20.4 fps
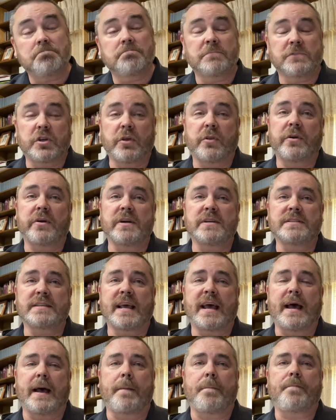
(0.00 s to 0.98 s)
So there is
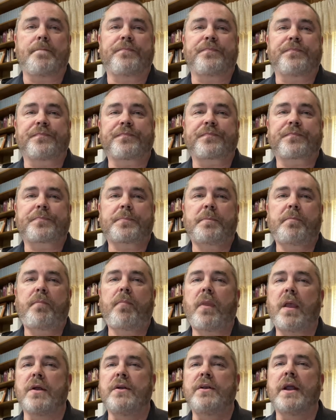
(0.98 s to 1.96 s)
that.
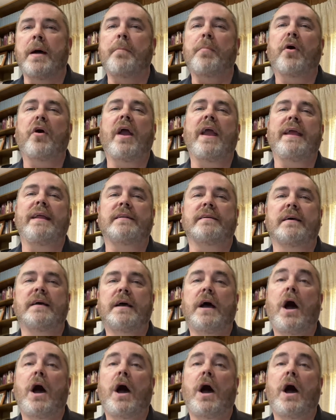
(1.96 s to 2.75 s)
Number eight,